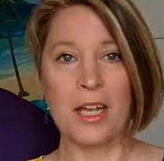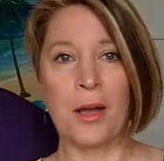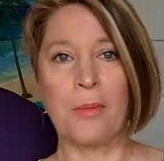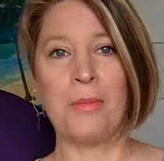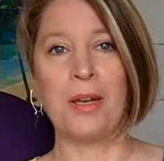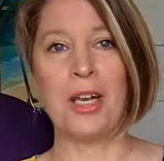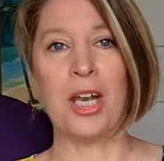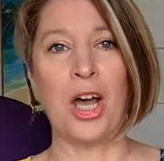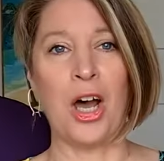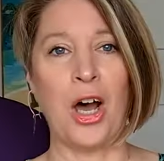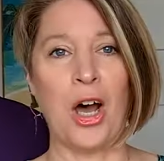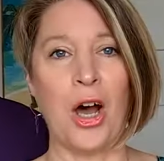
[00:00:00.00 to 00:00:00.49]

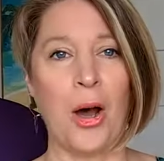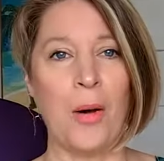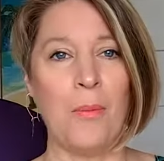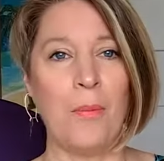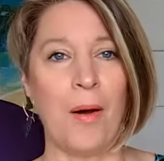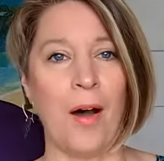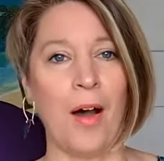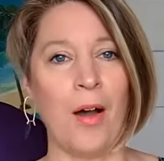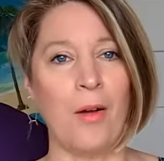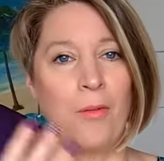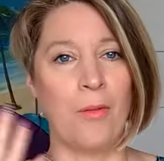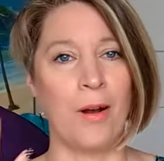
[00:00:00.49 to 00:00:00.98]
but
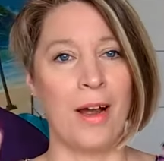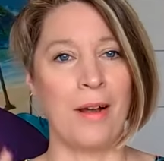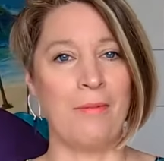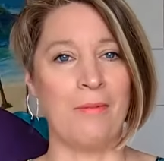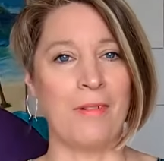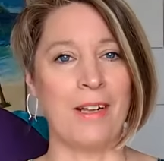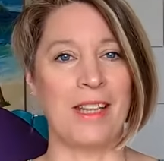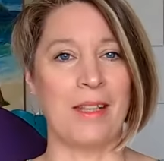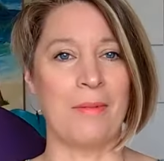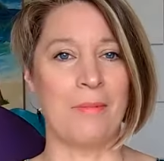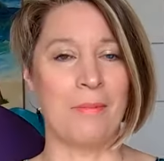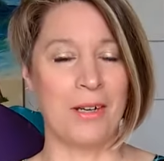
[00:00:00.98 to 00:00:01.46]
I went
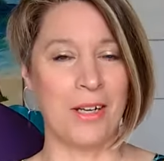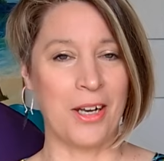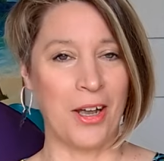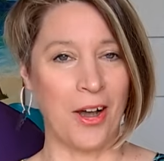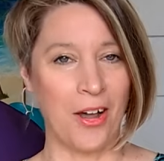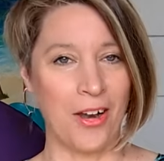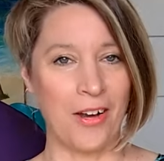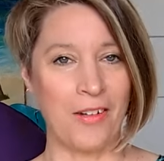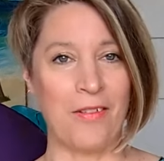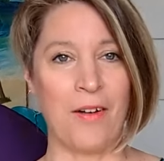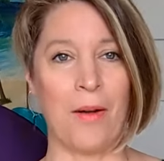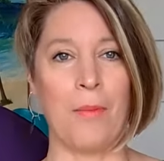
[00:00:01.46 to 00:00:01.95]
with the
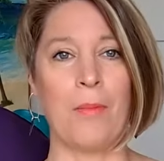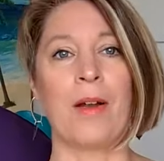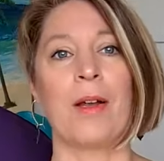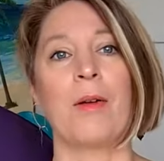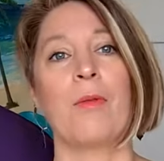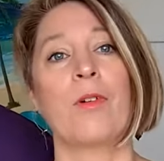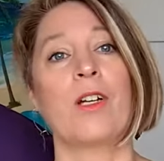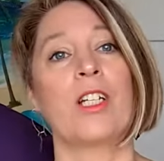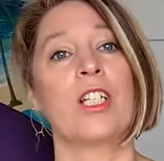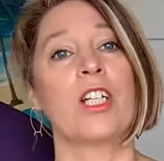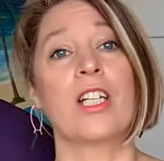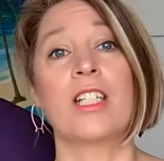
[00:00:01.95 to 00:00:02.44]
banana
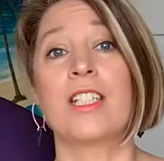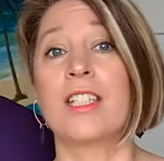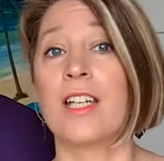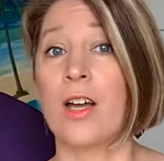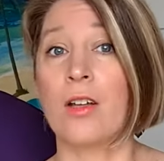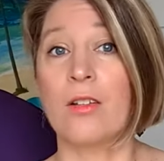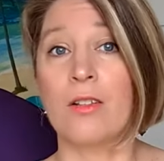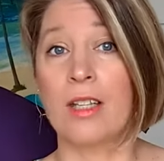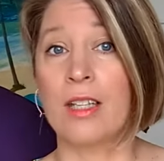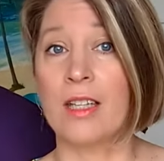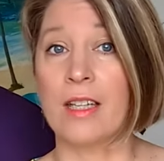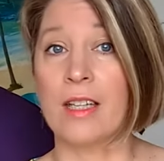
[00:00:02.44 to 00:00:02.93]
fabric, which I
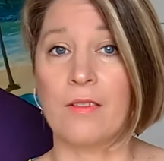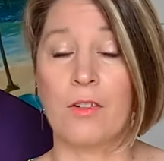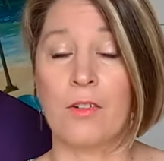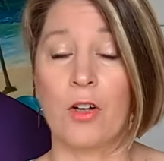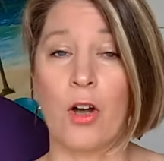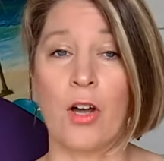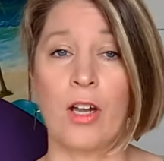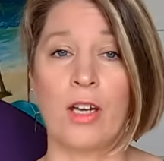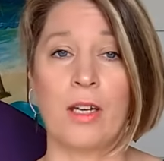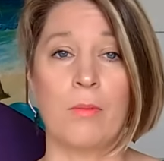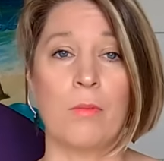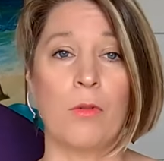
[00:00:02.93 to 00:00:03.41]
don't think they've
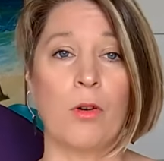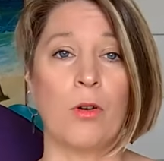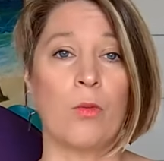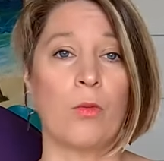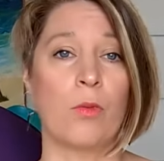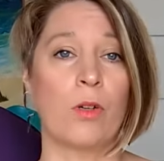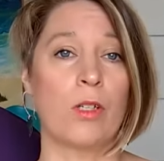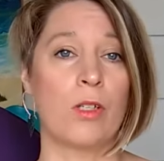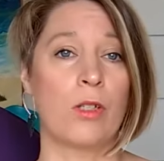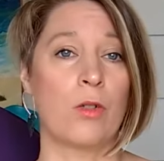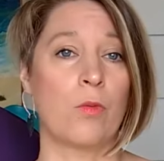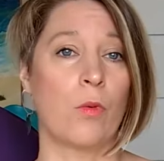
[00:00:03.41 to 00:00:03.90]
got anymore,
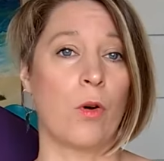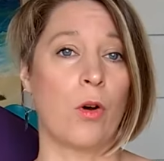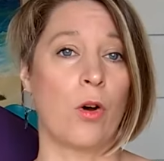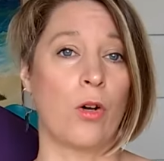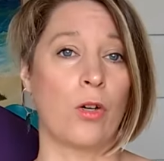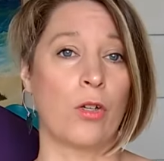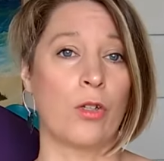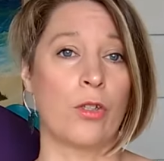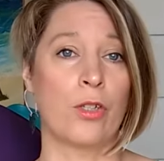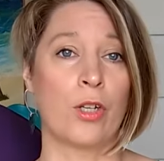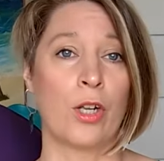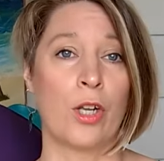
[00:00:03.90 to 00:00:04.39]
which
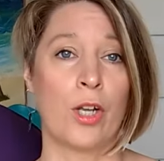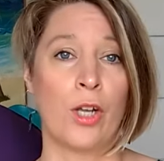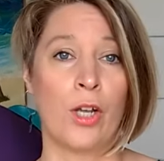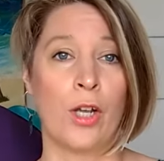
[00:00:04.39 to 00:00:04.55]
was